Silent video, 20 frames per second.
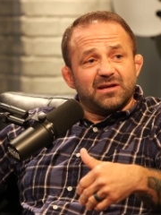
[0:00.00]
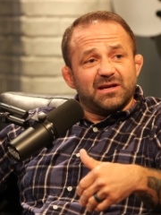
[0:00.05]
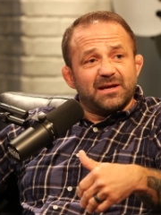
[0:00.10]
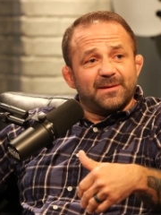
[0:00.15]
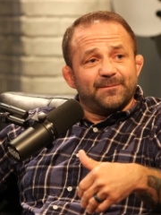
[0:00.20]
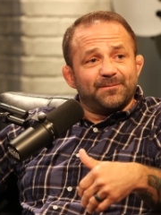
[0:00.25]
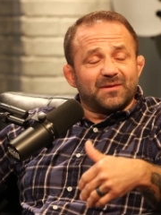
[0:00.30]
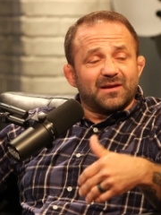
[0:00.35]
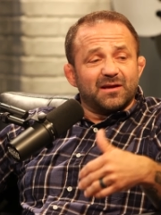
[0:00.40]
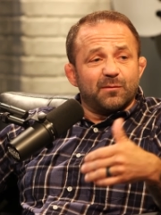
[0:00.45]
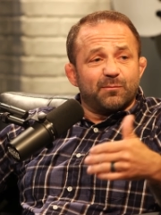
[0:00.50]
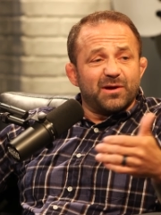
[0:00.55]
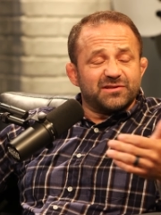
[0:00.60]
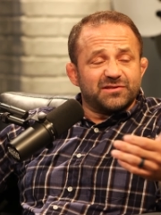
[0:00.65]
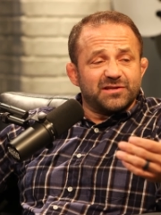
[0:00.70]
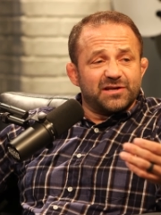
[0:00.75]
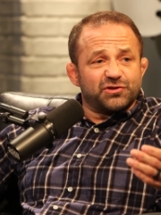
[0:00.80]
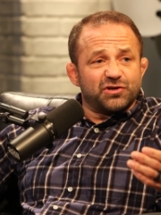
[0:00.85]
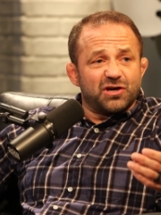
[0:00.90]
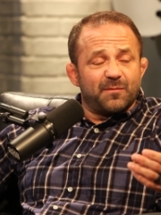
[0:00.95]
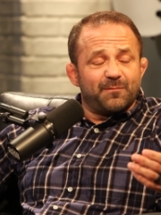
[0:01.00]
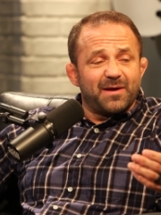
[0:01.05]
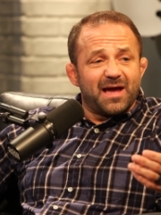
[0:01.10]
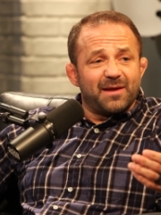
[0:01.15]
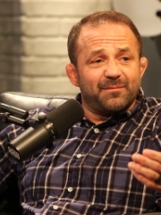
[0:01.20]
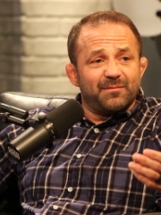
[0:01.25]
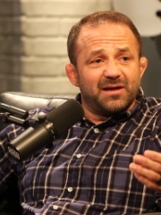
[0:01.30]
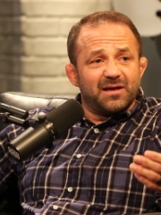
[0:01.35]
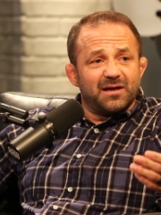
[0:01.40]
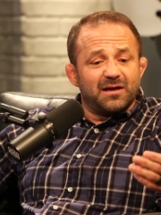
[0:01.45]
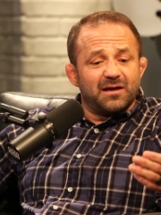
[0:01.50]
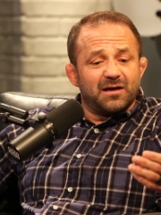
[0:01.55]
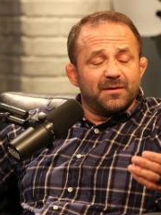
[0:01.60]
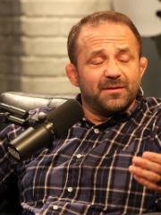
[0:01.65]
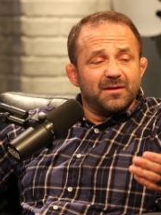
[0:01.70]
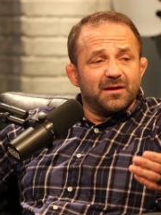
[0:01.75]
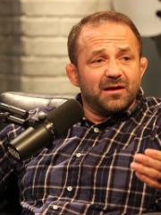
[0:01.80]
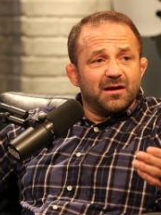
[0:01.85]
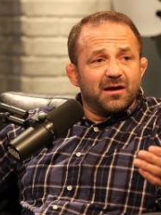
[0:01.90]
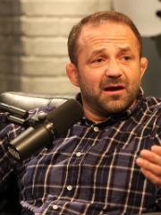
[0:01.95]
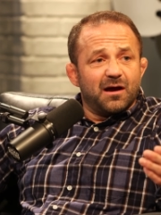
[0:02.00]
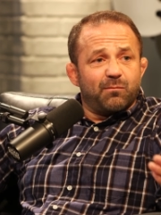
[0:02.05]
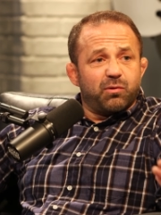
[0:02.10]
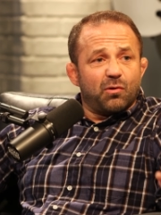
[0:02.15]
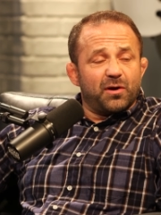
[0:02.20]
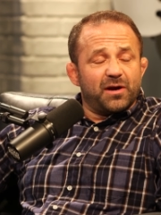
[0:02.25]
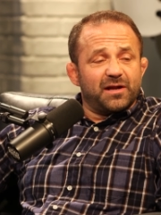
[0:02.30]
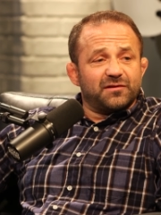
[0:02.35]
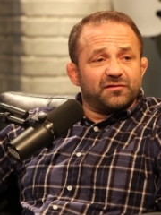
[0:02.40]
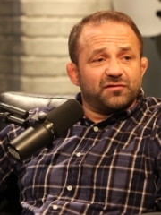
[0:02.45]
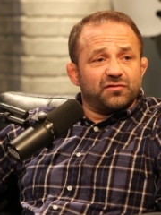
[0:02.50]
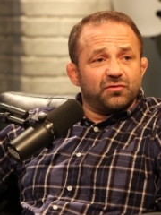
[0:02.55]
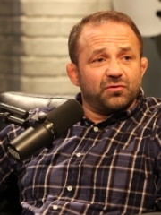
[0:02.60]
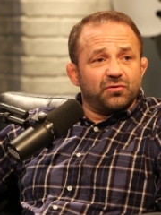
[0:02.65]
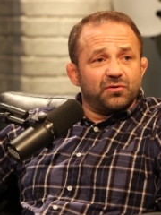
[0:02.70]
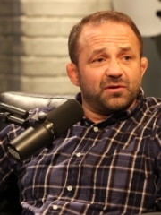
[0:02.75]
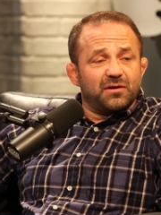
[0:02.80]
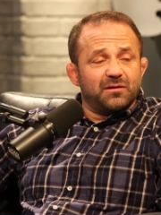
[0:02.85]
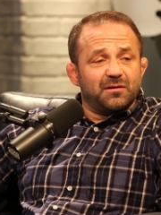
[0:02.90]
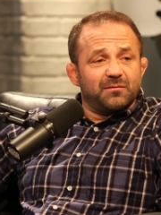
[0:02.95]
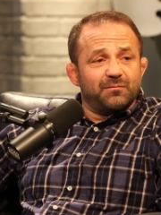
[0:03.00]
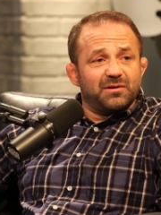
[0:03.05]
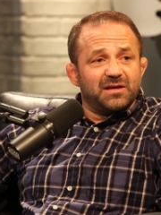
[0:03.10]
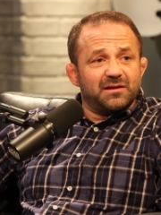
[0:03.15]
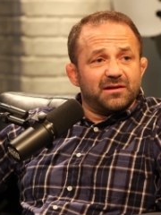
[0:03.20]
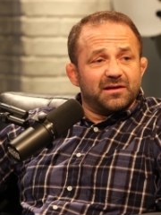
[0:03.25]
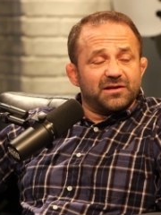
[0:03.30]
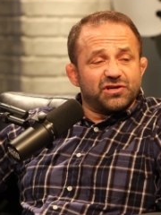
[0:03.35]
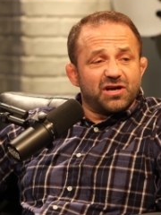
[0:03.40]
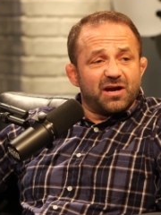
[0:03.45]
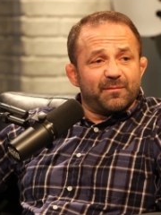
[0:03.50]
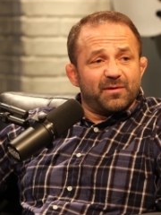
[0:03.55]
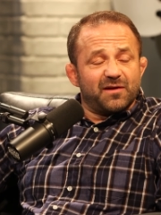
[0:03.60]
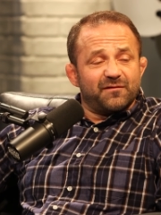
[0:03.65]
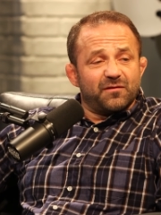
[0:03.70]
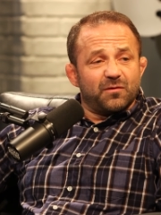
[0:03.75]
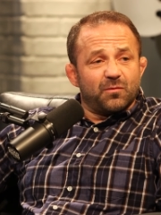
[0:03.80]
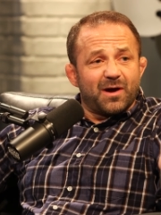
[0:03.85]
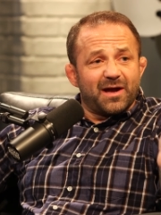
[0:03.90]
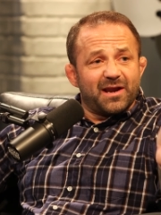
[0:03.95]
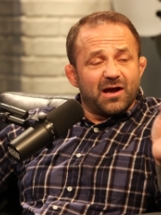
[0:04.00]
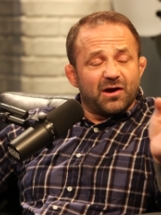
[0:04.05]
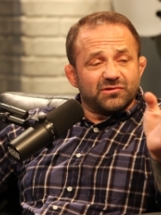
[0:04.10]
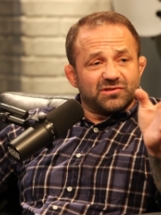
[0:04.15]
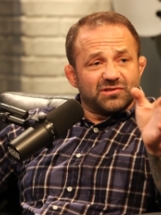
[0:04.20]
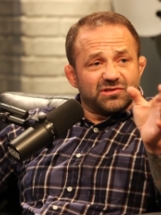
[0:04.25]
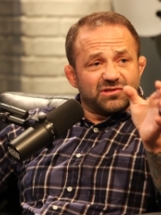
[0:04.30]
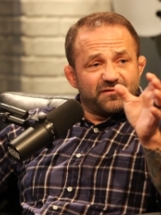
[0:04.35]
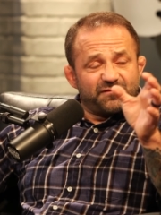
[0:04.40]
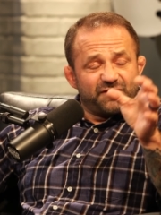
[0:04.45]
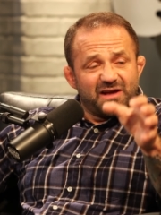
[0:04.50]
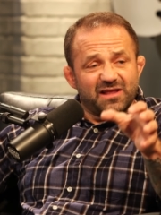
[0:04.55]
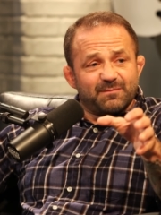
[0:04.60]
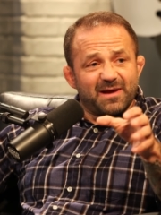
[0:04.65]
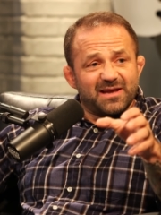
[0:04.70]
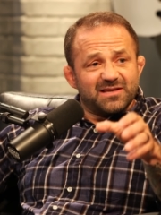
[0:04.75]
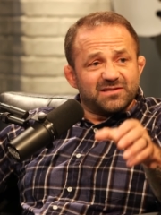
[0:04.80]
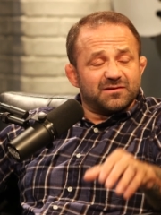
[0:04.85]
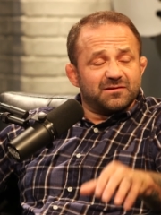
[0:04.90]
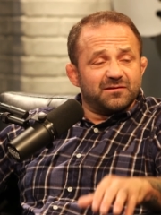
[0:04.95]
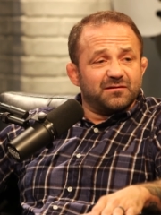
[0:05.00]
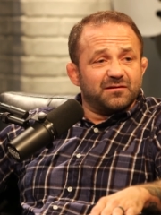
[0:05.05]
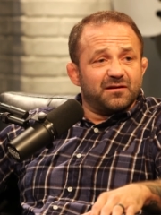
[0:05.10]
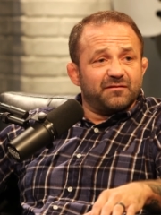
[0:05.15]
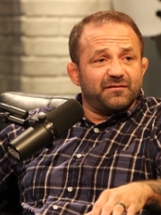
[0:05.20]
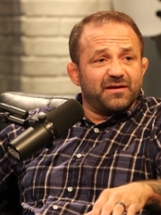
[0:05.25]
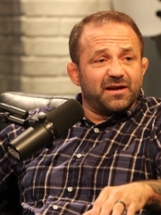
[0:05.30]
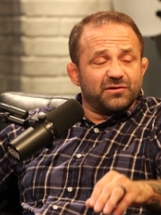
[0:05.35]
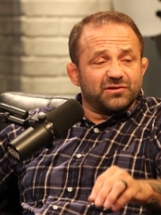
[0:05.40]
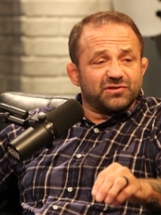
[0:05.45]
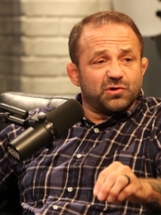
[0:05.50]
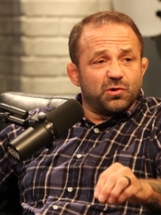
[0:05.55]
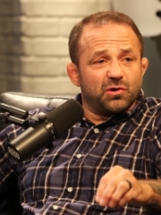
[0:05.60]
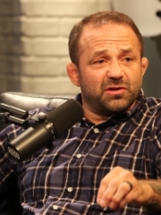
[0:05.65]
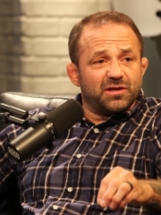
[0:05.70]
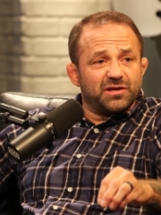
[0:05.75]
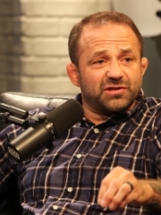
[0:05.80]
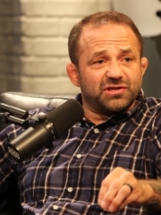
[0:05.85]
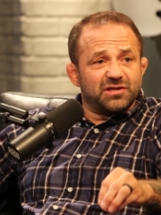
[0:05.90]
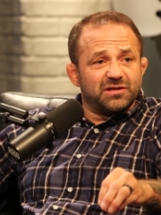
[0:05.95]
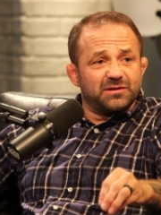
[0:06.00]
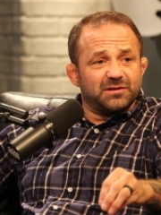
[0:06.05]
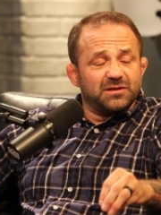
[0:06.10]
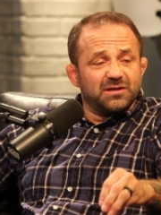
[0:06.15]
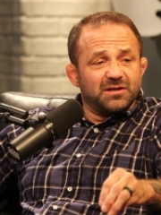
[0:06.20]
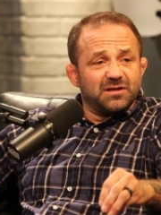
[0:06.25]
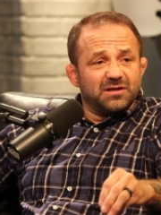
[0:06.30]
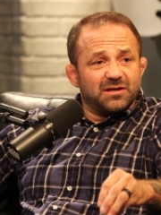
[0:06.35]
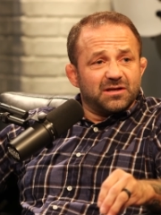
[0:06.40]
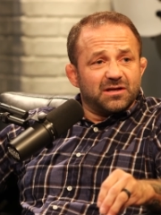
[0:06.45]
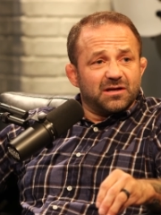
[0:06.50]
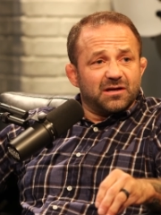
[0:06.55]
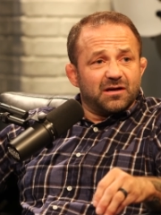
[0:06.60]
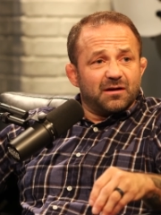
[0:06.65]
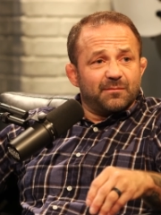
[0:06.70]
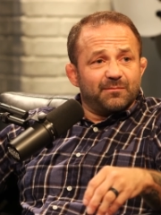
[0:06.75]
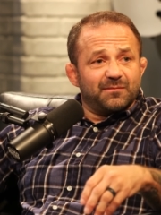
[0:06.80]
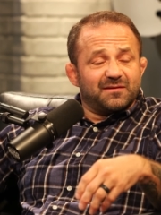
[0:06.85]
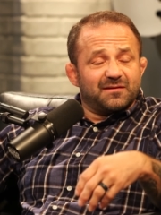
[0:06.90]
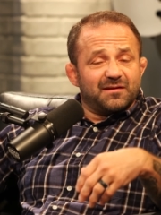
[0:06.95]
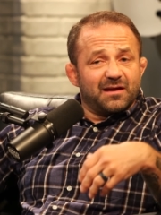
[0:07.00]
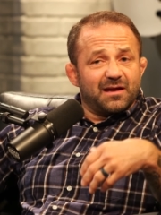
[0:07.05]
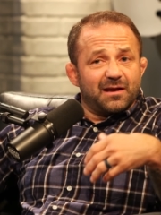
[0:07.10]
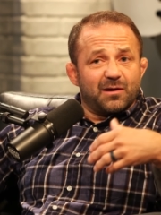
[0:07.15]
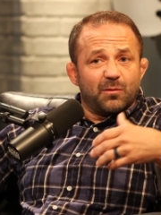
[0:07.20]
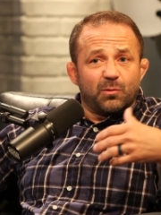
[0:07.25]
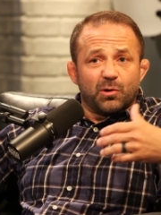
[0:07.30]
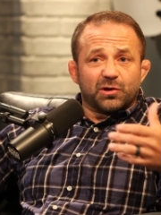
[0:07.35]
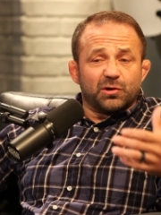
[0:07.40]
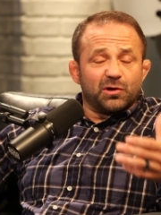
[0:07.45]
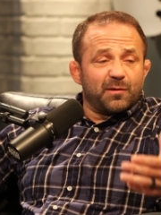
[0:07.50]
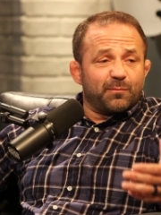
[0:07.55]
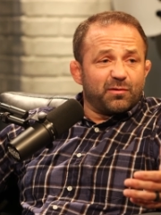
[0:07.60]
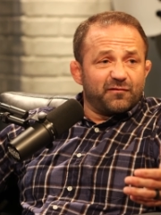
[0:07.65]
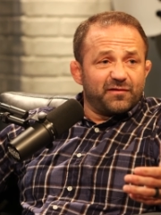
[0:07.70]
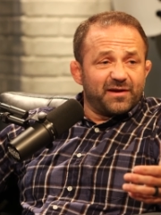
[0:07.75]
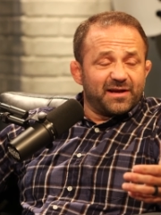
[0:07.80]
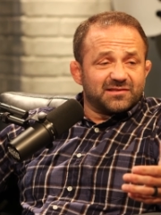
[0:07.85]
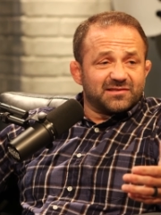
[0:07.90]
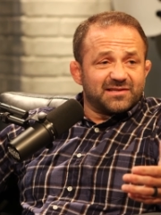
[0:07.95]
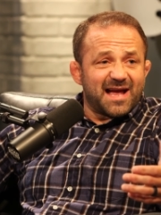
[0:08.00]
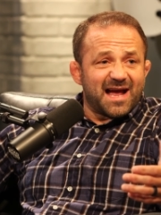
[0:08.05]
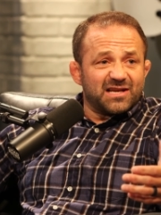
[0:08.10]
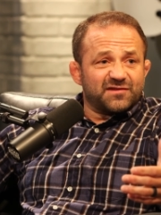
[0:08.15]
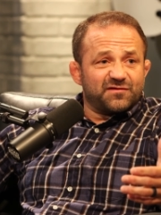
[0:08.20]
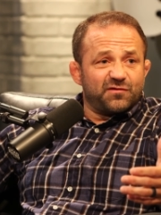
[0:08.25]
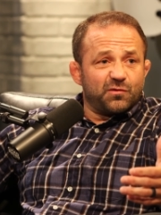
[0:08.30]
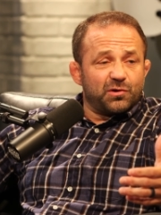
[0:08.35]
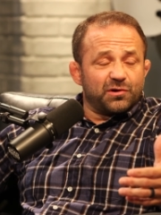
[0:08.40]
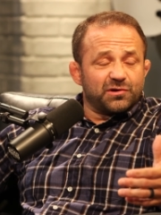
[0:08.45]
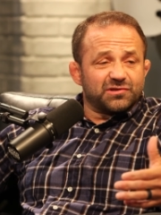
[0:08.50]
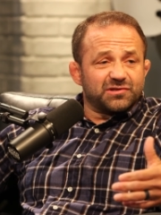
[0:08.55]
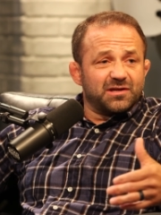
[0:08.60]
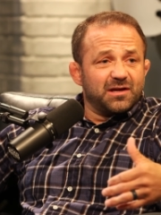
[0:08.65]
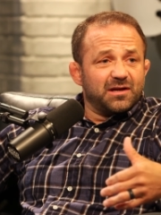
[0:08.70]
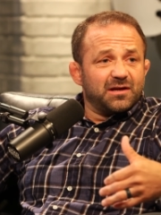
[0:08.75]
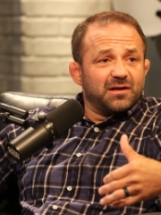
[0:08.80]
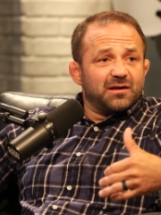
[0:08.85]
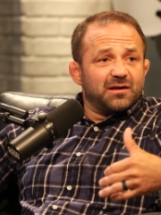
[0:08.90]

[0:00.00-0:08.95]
You know, President Trump had me uh, appointed to be the chairman of the White House's faith-based uh, veterans coalition, um, and I worked on the Prevents Task Force.